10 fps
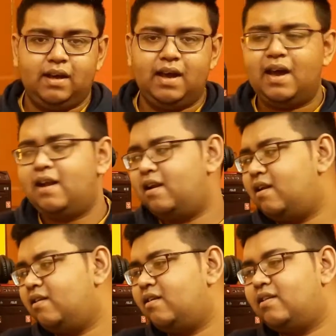And
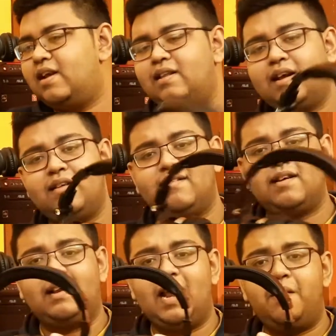another thing, that is the
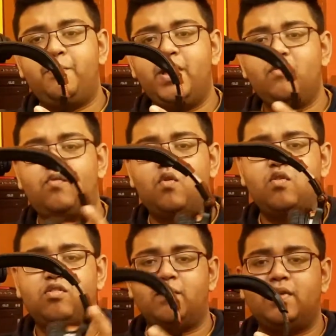clamping
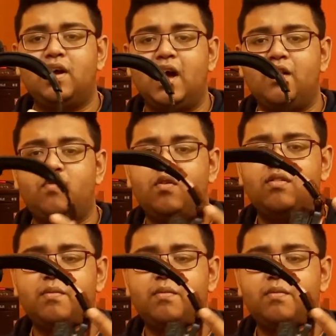force of the headphones